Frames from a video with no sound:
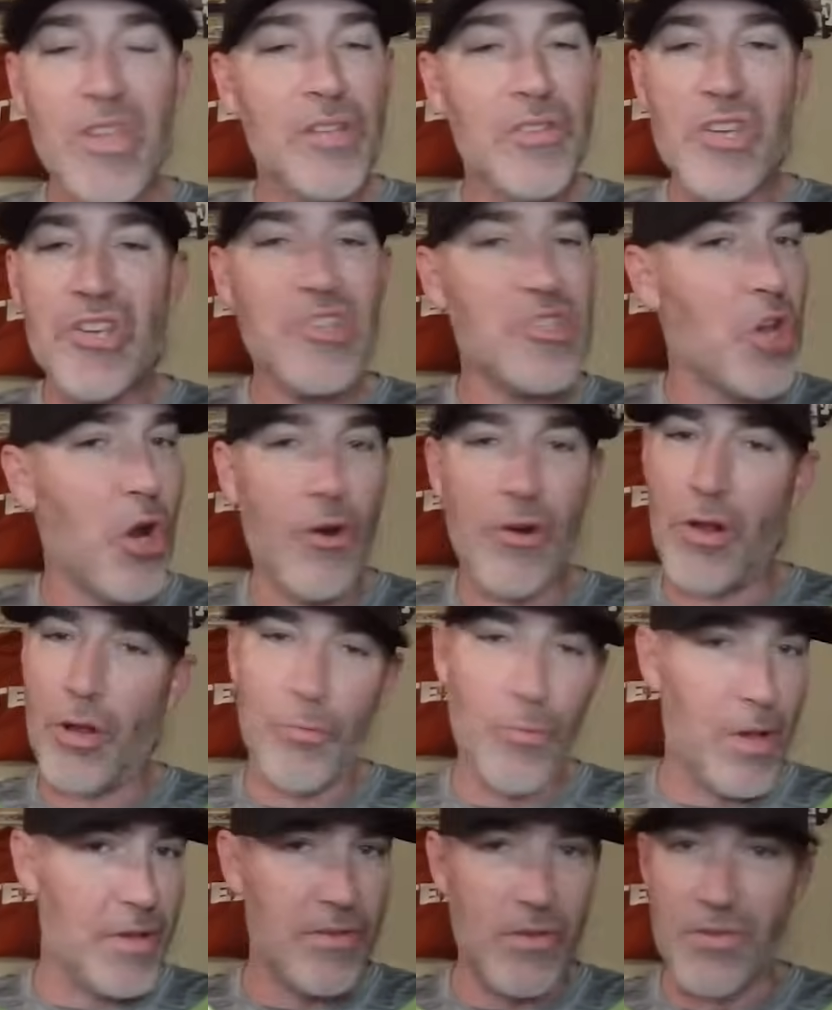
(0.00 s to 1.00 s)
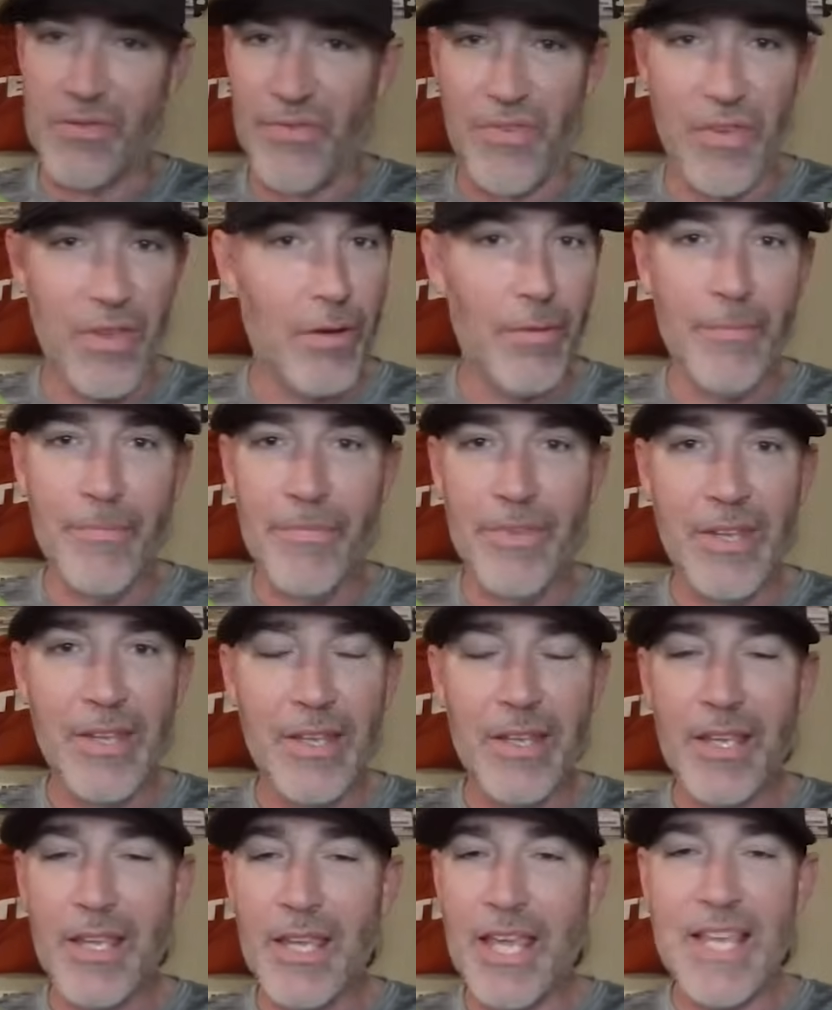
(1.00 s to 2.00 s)
Just turn on Russell's film.
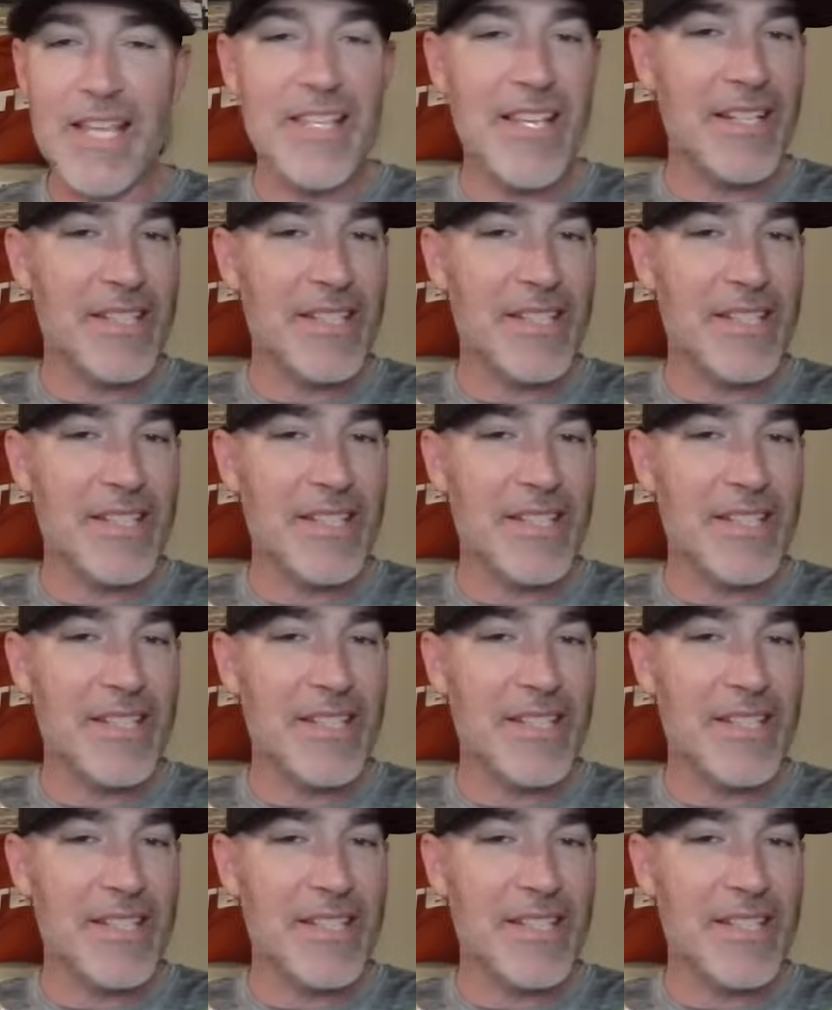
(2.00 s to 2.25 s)
He's a